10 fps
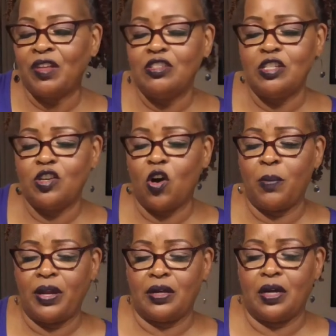She told
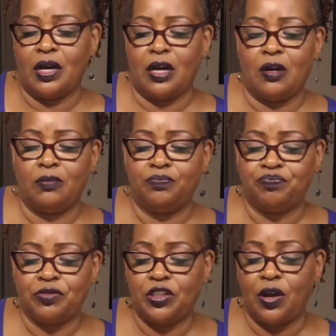me to
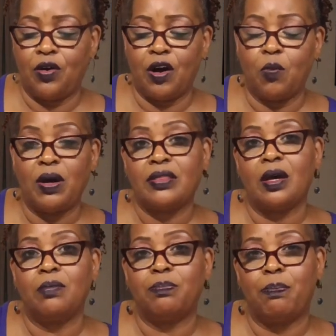tell her what
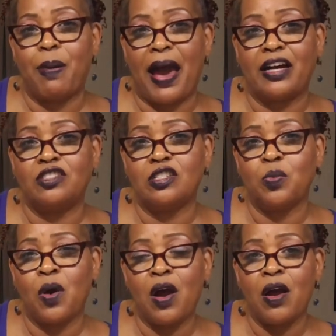the packages
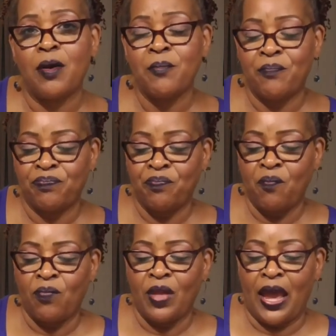were.
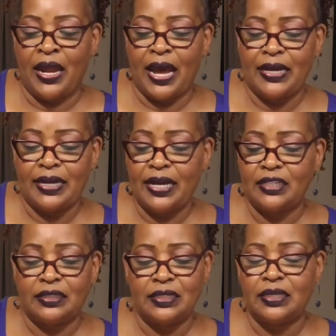And I
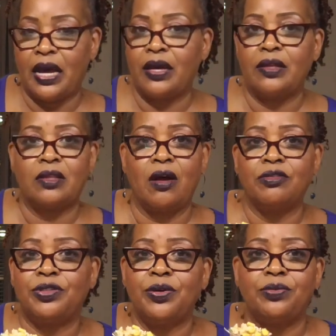did. She said,
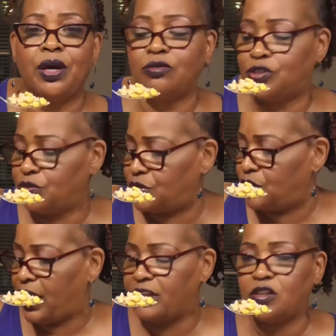don't you
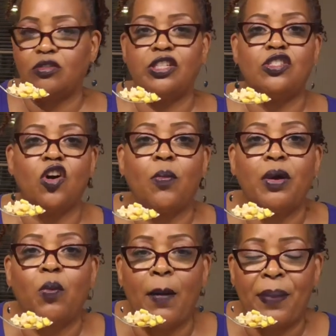do that. So she told
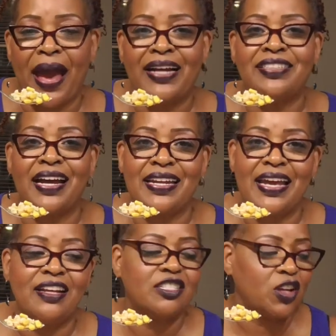me what package I
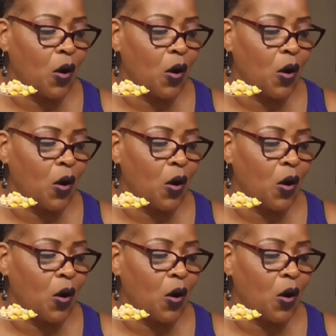needed.